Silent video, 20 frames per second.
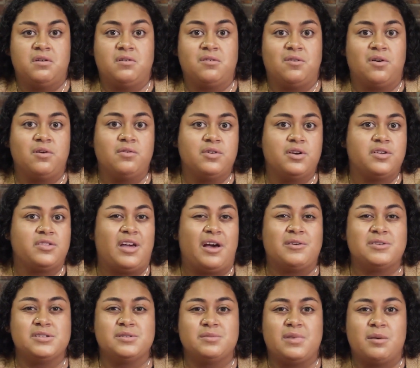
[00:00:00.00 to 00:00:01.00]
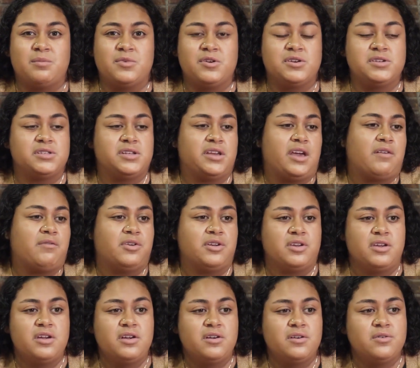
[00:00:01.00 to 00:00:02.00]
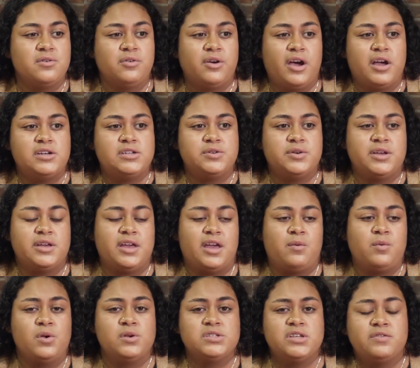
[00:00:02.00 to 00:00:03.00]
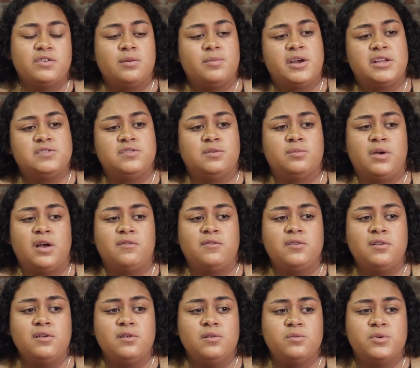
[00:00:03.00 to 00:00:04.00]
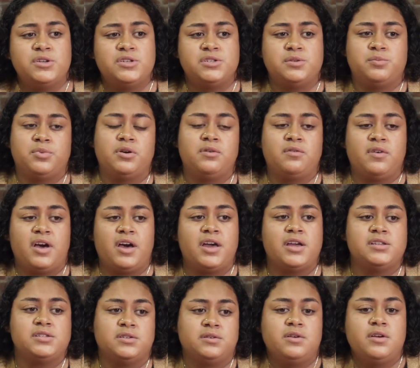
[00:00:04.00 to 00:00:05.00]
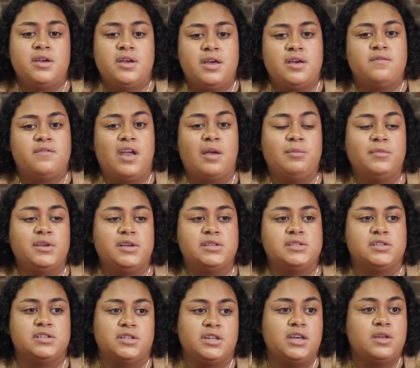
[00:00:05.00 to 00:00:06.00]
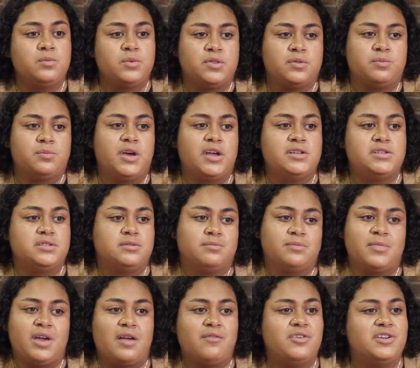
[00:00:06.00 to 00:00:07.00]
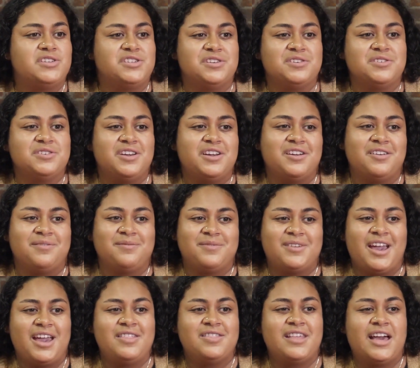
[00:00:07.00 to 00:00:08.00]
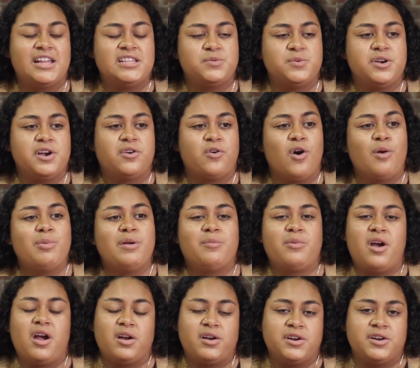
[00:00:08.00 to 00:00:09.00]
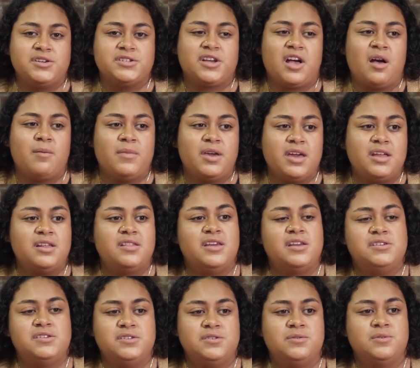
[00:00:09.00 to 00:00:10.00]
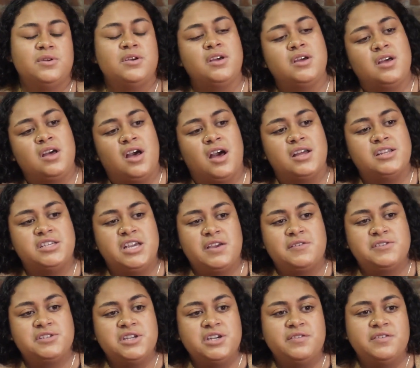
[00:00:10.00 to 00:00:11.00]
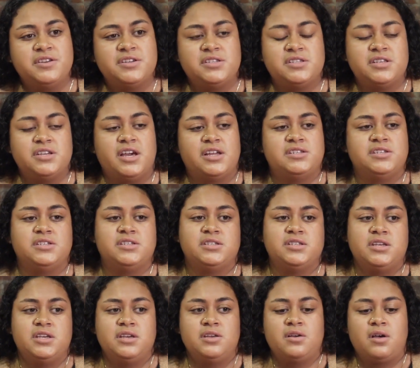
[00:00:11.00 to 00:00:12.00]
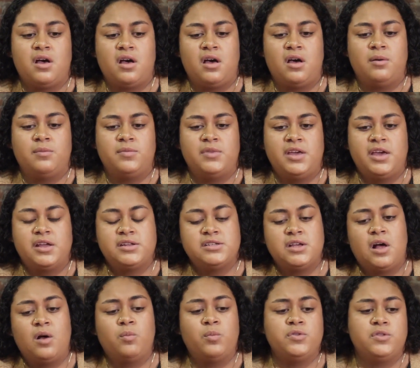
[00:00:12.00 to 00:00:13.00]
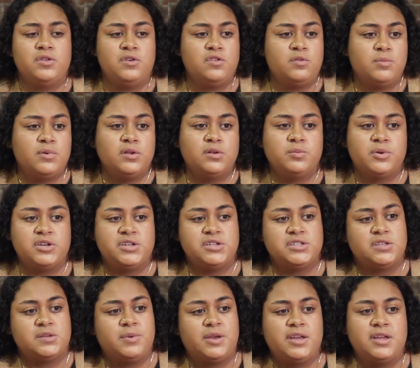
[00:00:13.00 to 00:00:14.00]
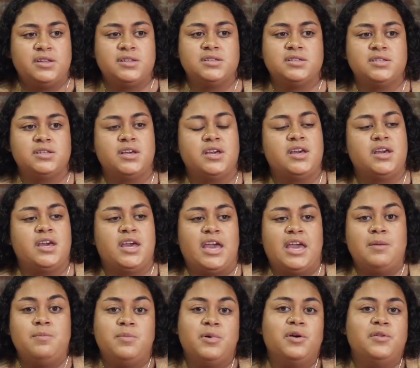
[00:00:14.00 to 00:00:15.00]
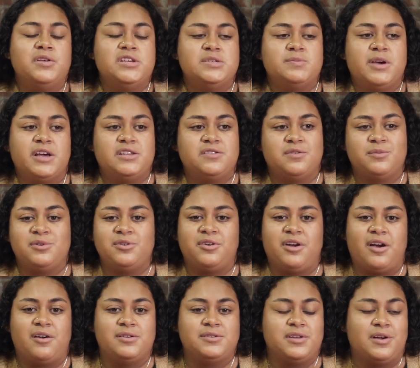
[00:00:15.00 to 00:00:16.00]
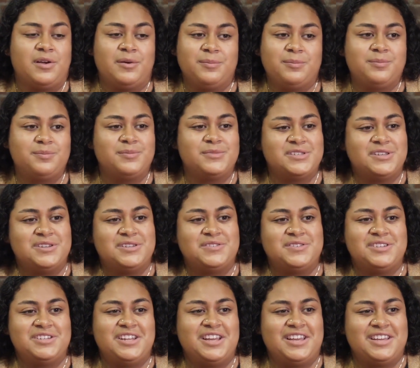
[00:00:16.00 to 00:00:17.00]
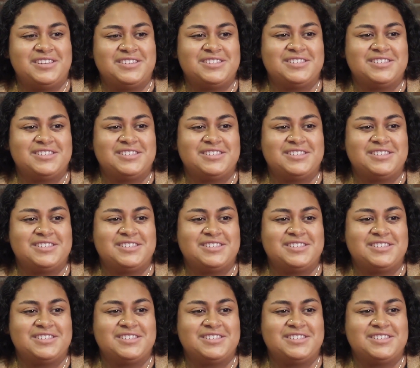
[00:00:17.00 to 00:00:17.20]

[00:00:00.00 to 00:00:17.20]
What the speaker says: over 1,000 members every year who graduate. And we also have our Beds for Buffalo, which provides families in need with beds every single year. Wow. And that's where our corporate partners come in and they do a day of service. They get to see, they had to help with the Youth Build participants and build these beds from the ground up So it's really nice.